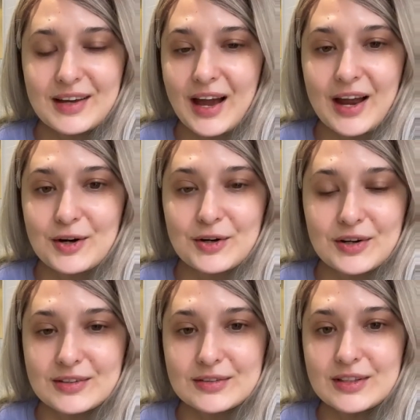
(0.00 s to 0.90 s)
don't
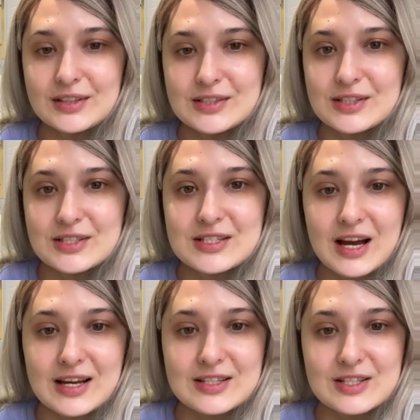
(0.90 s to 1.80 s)
know. It's just
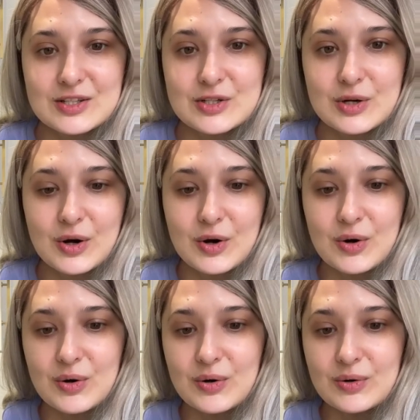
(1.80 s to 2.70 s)
diets are
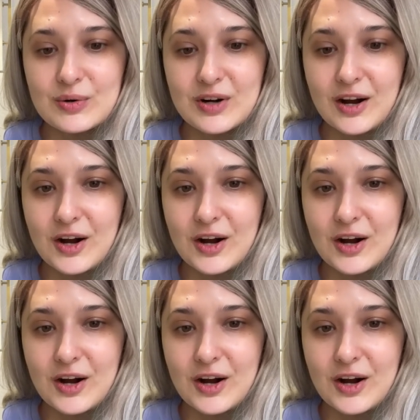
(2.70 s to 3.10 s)
so